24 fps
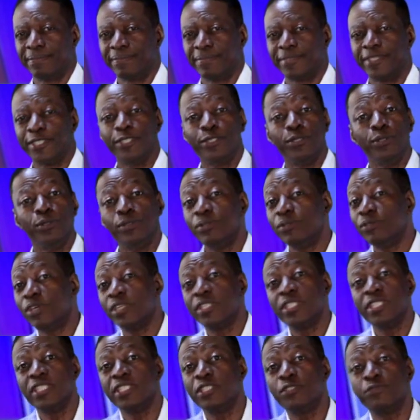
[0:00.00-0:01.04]
Look,
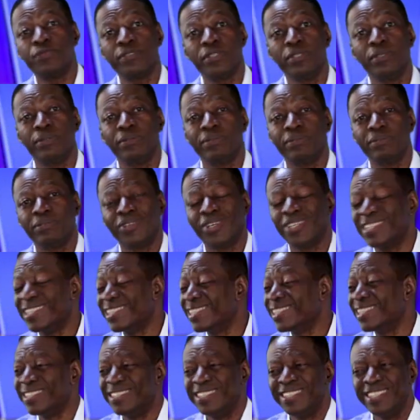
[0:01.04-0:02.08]
nothing is free.
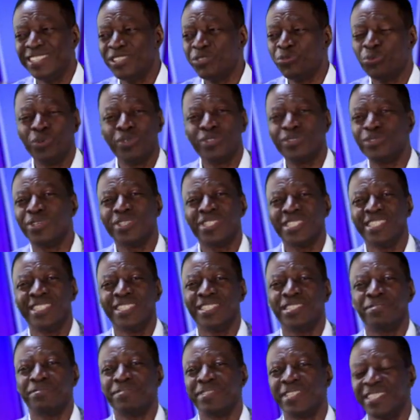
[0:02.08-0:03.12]
Nothing in this world,
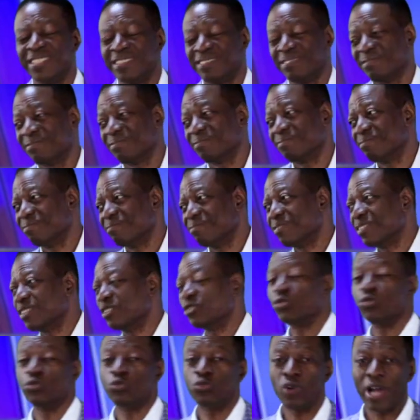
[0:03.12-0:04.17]
nothing is free.
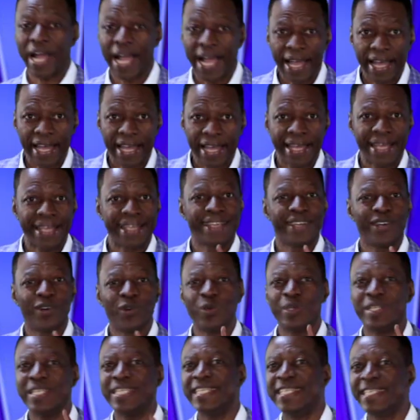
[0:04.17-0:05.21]
Do I
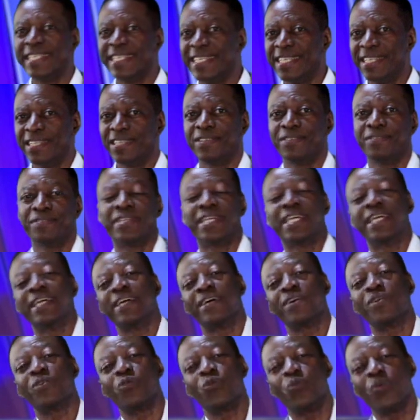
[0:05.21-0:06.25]
only give
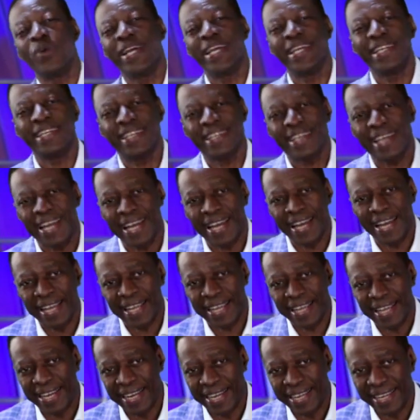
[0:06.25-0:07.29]
when
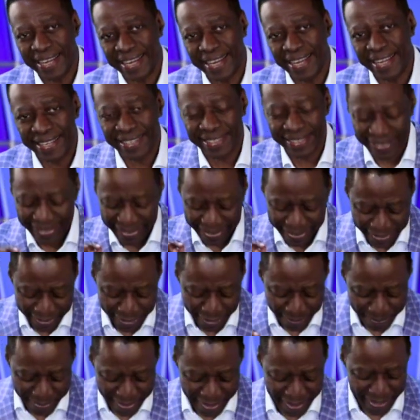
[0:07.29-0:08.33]
I can get
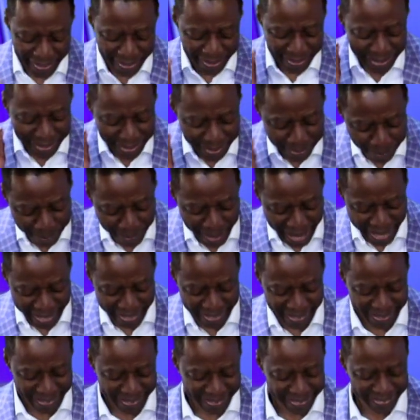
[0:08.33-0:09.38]
something
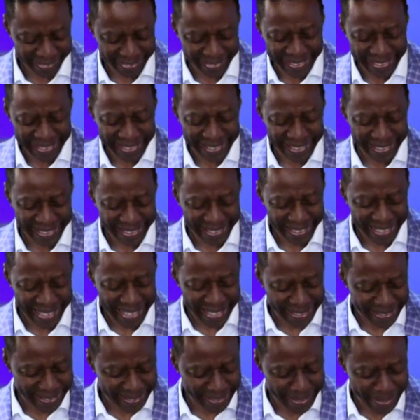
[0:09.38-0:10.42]
back?
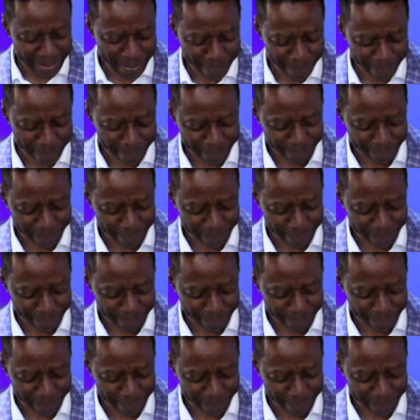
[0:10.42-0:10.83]
Next.